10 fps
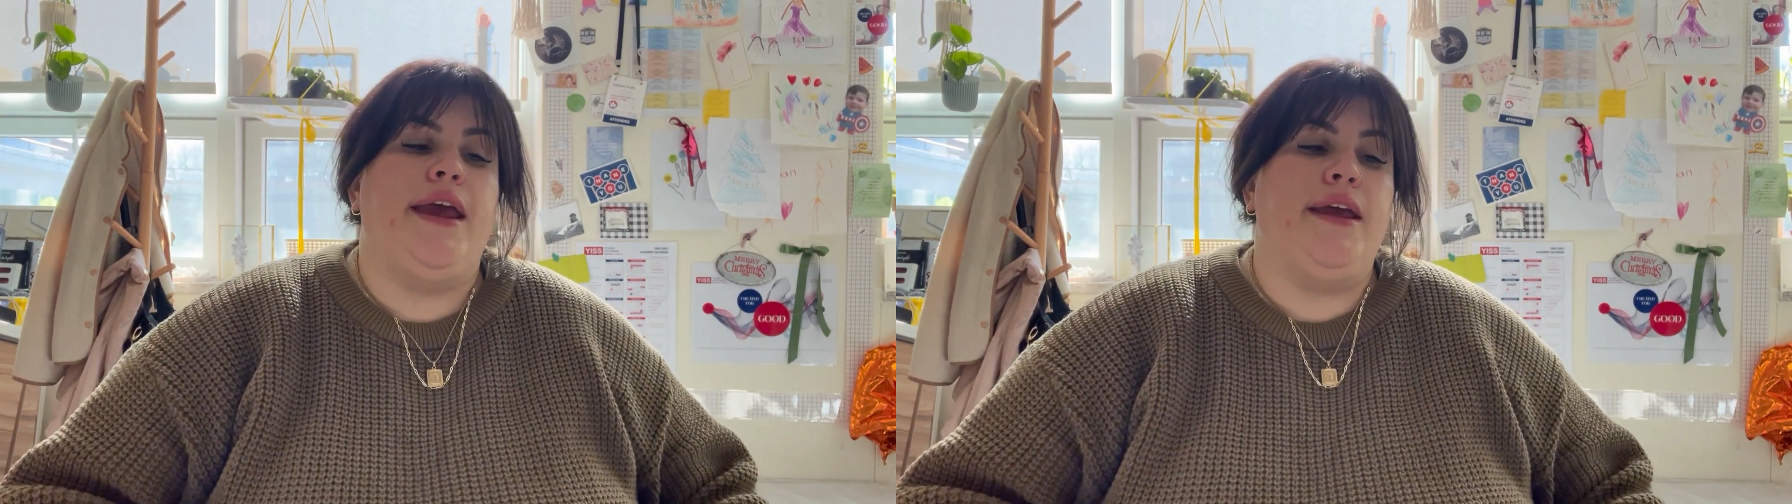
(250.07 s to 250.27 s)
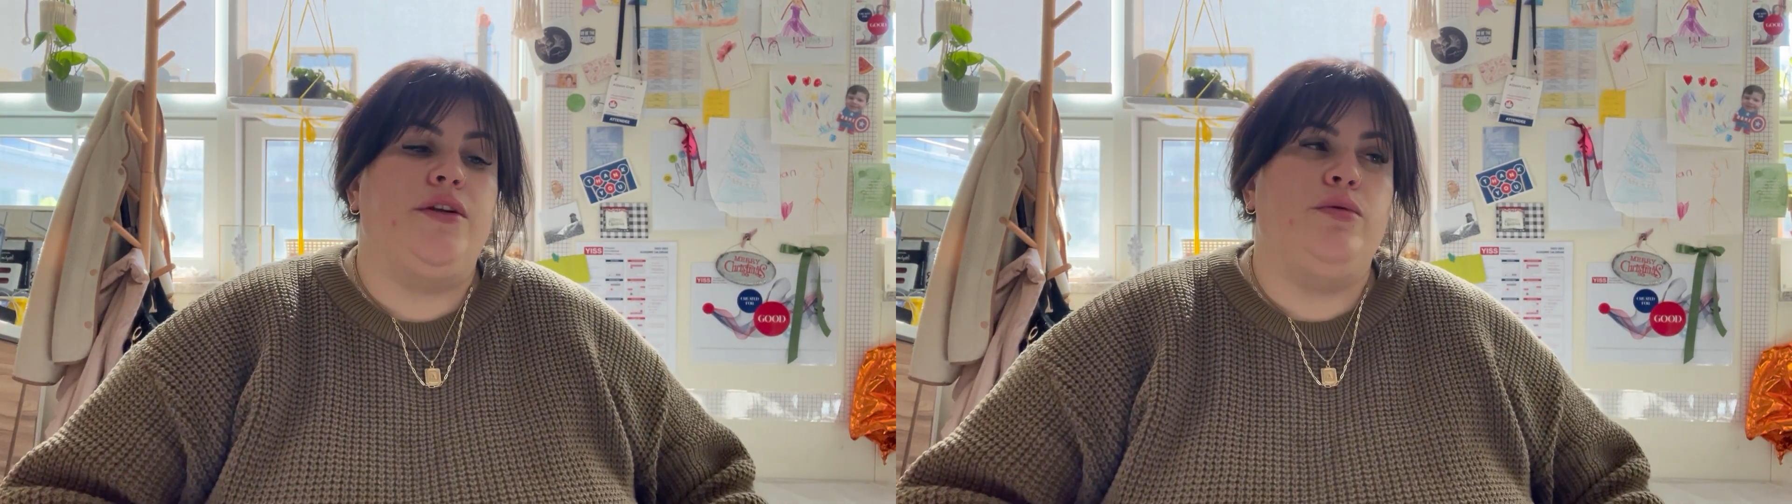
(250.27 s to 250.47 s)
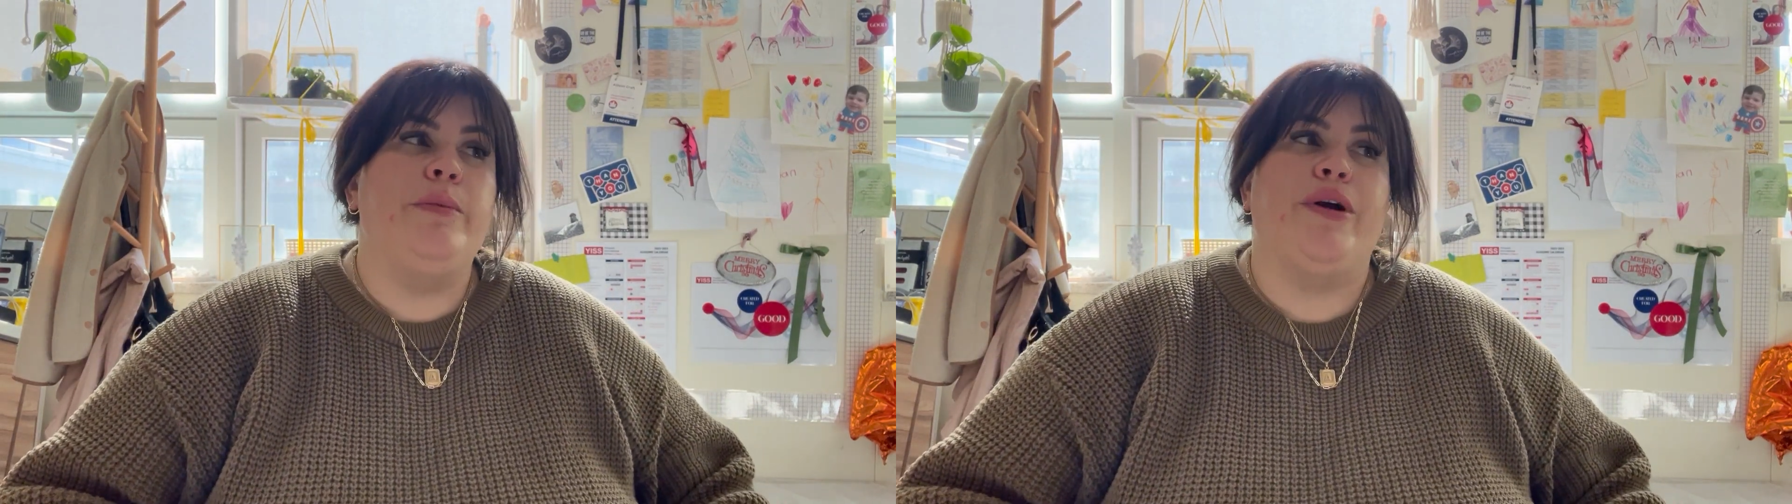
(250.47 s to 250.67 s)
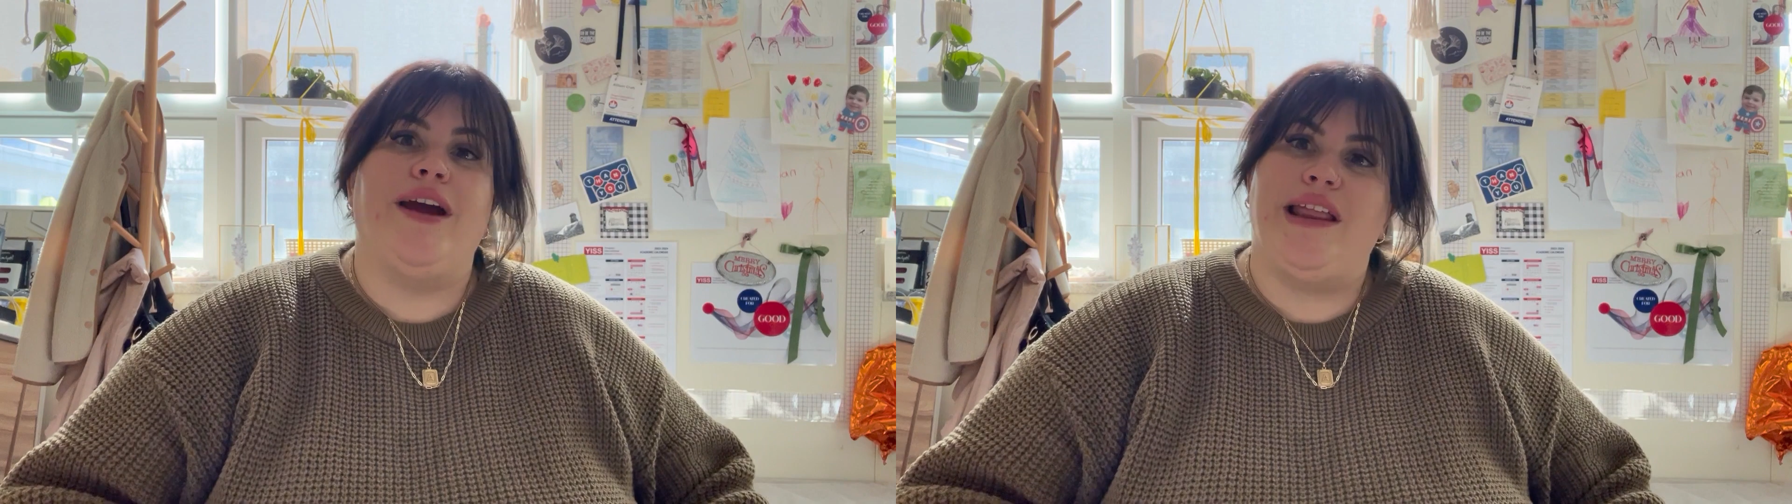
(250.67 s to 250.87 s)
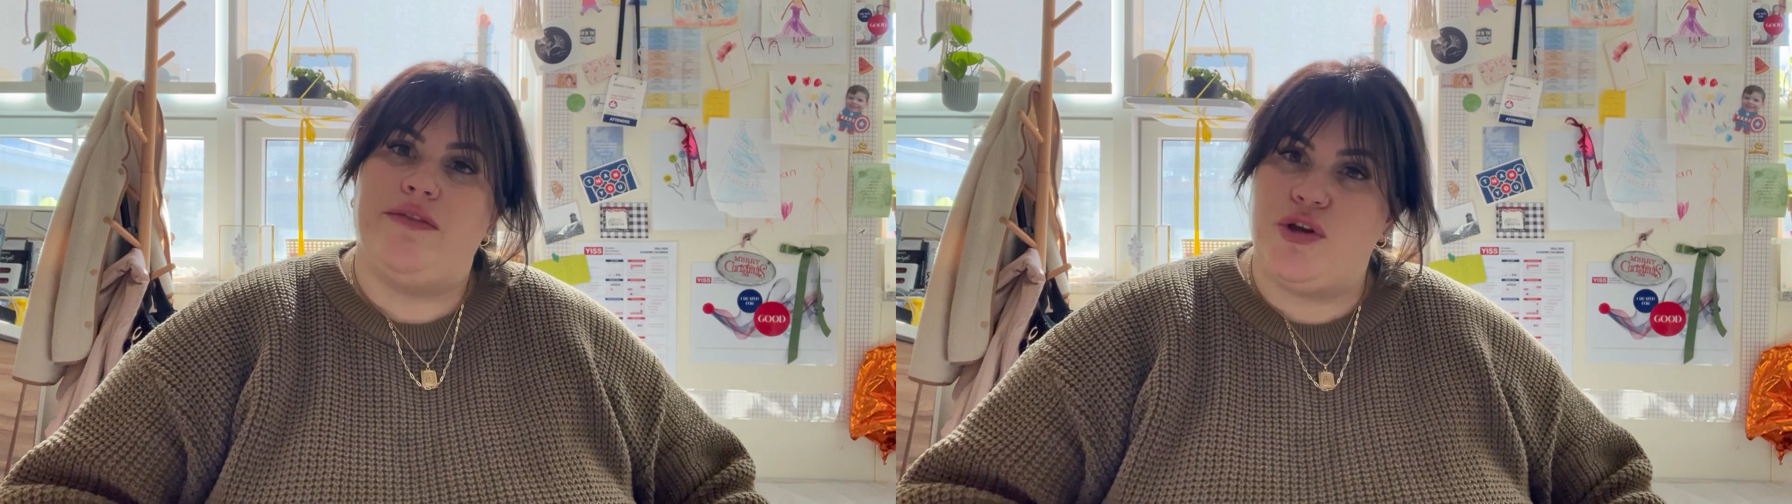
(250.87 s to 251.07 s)
and remember, I
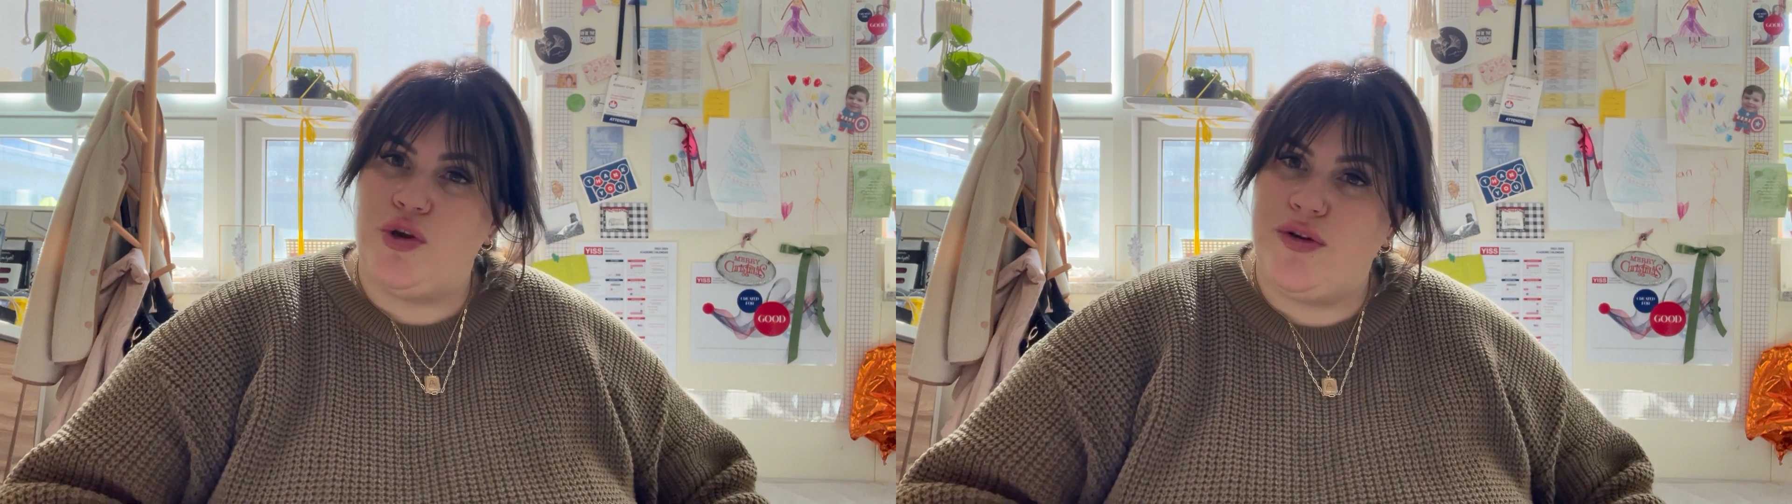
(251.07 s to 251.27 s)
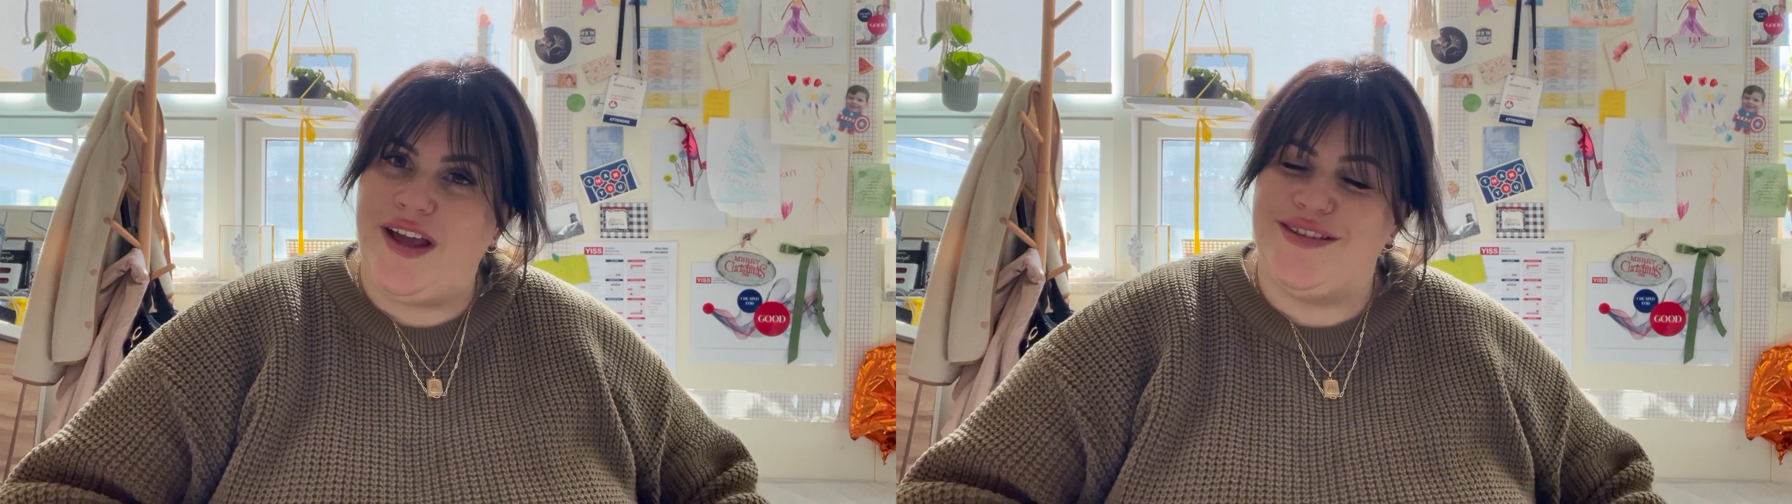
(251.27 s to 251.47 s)
live in Korea,